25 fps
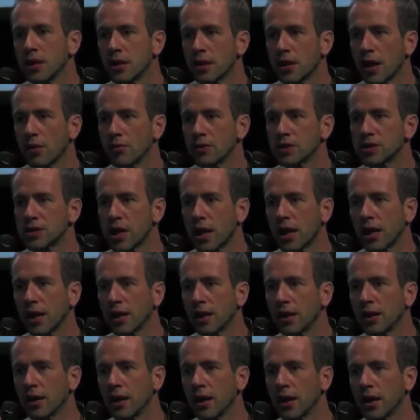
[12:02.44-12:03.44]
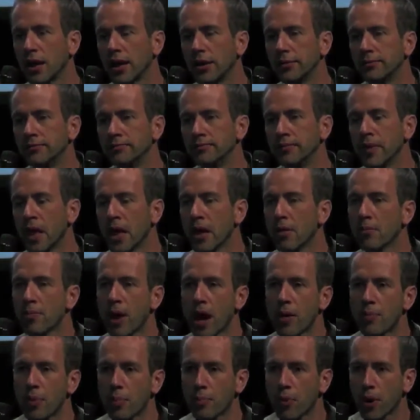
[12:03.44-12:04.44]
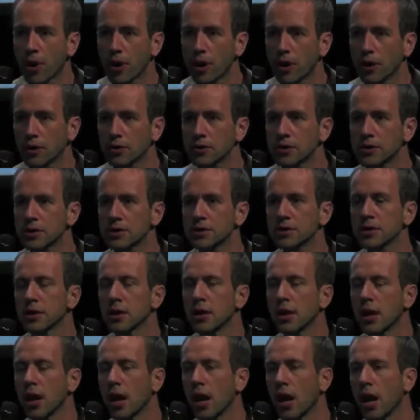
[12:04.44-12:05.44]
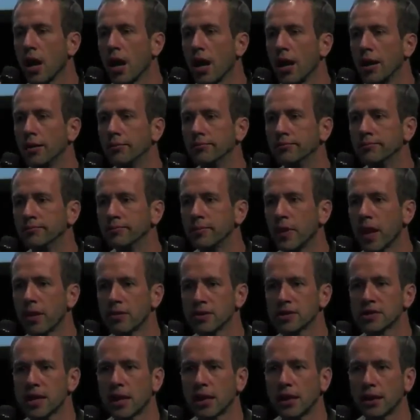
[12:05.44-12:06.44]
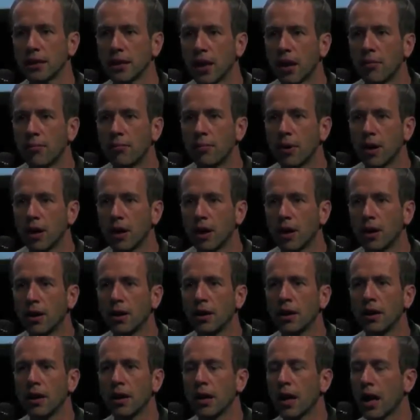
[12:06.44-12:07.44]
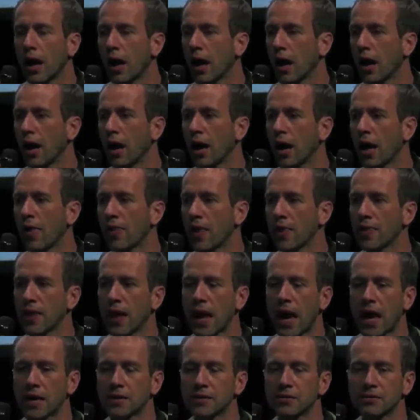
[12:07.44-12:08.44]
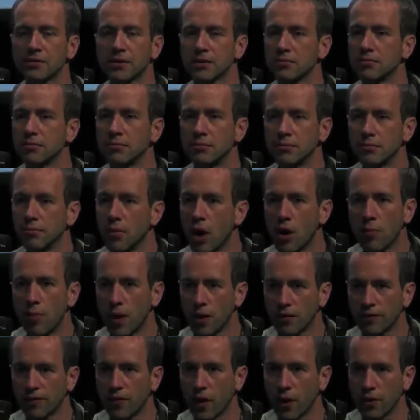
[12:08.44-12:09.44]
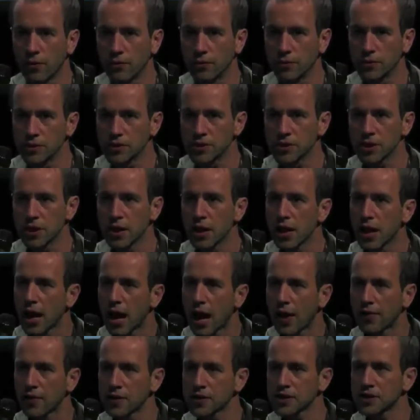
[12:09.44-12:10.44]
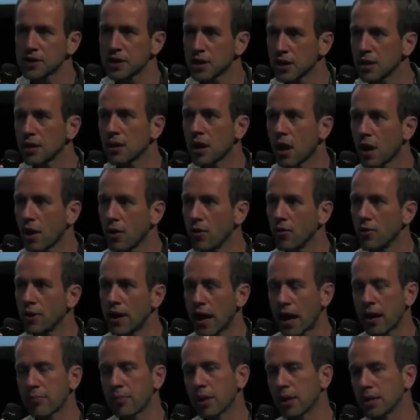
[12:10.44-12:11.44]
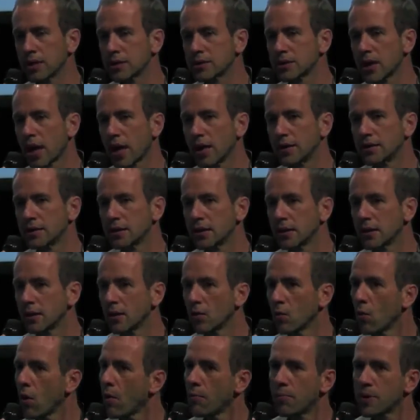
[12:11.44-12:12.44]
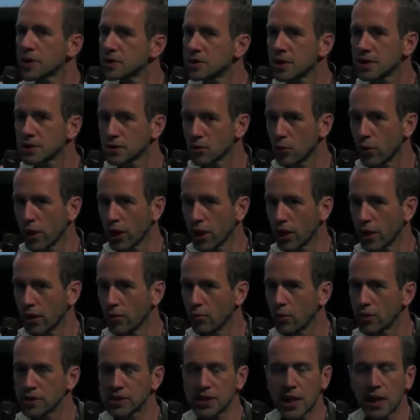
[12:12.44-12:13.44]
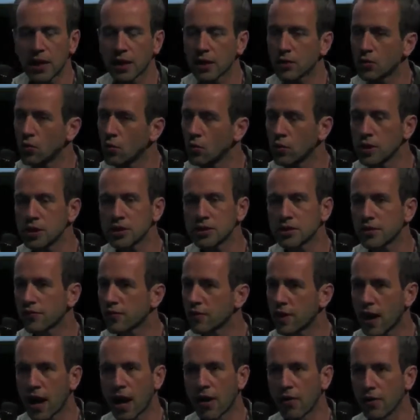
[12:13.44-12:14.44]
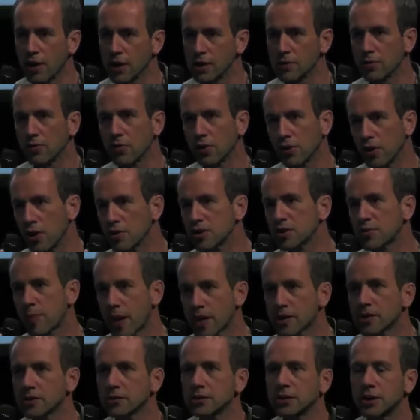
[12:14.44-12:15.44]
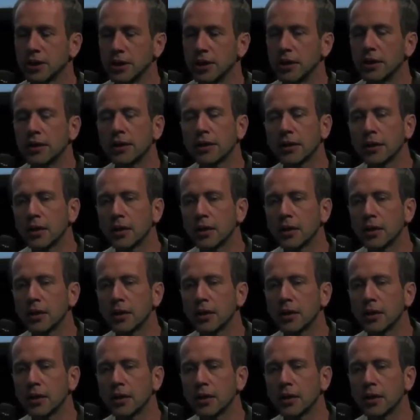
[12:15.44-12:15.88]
they were selling paper products, they were selling lumber, and then they had some mobile phones. And the CEO came in and said, what business are we in? We're selling in all these different areas. We've got no specialty.